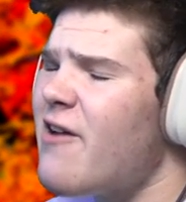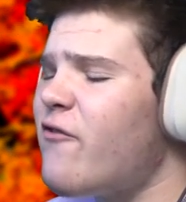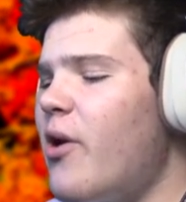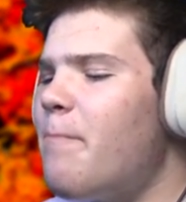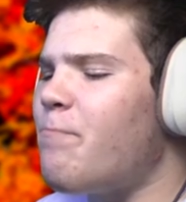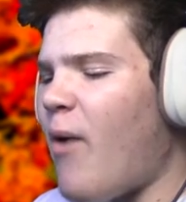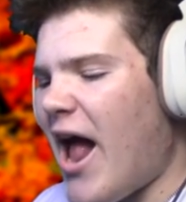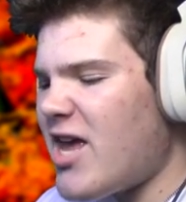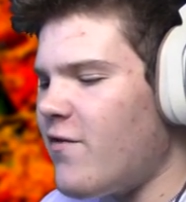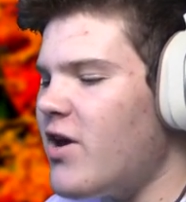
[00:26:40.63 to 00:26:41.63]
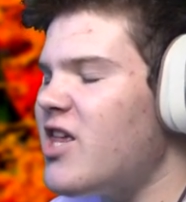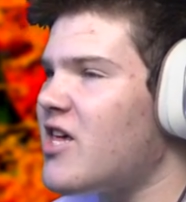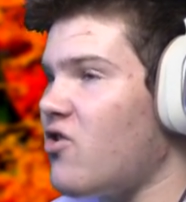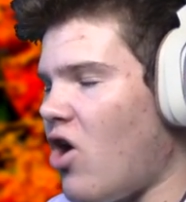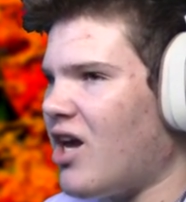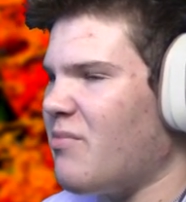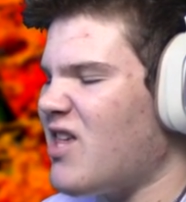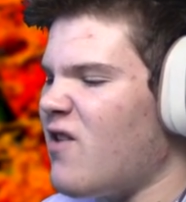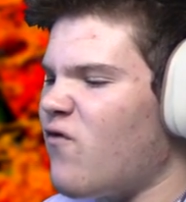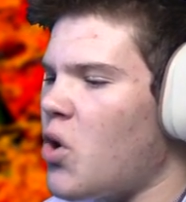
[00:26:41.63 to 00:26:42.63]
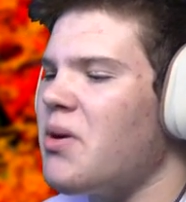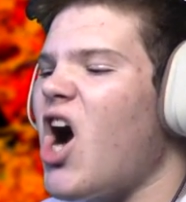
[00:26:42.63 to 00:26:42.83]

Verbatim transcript: For a brat, you're very strong. I must inform